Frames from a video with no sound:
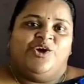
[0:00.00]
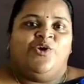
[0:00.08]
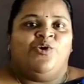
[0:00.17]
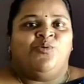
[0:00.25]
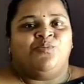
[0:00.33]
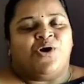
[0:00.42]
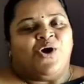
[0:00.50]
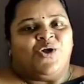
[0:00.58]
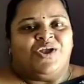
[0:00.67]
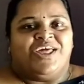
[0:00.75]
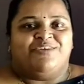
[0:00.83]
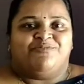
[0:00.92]
Hope
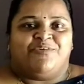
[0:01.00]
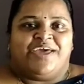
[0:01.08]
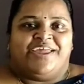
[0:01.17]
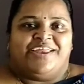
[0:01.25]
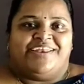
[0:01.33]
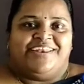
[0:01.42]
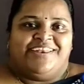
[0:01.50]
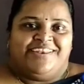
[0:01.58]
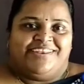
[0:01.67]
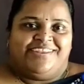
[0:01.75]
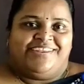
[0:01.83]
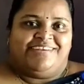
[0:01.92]
all are fine.
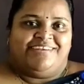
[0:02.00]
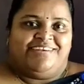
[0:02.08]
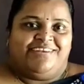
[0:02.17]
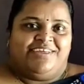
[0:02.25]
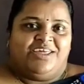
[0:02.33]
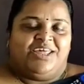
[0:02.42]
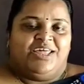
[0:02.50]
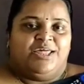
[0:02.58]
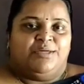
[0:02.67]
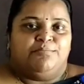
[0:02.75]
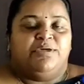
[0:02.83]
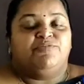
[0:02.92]

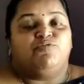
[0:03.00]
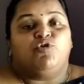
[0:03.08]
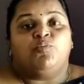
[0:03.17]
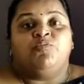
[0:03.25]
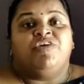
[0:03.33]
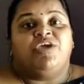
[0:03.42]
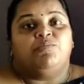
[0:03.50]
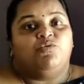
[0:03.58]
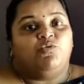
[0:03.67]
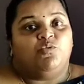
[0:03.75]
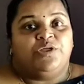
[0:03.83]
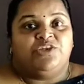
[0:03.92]
Before we
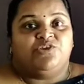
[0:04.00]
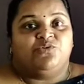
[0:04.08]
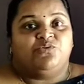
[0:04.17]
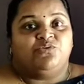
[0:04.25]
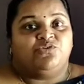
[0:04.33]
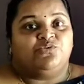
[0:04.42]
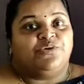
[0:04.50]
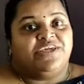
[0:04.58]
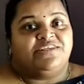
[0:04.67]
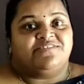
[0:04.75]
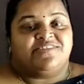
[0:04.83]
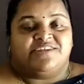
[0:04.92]
move into
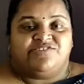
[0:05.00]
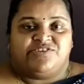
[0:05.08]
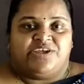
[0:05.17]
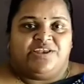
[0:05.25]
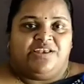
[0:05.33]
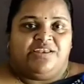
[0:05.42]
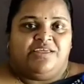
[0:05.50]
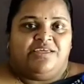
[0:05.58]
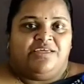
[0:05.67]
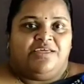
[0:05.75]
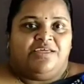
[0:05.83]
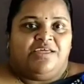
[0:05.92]
today's session,
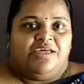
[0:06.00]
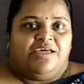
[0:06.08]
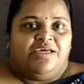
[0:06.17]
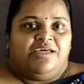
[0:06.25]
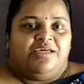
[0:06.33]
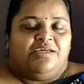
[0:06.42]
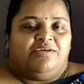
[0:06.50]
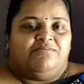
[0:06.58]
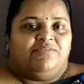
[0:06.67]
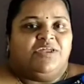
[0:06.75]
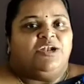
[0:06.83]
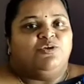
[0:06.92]

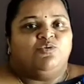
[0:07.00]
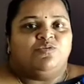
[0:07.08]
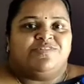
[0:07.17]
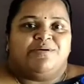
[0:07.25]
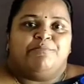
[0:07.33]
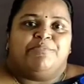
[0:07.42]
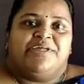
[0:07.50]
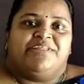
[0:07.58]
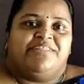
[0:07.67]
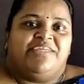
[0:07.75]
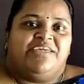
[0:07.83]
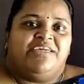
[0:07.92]
we'll do some
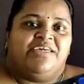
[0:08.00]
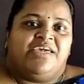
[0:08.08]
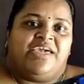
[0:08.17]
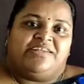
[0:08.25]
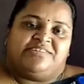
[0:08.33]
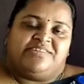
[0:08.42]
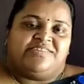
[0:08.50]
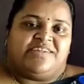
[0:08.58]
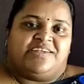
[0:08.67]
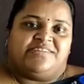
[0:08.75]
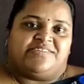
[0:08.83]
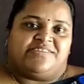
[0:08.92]
breathing
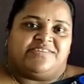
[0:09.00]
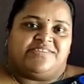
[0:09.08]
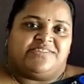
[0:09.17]
exercises.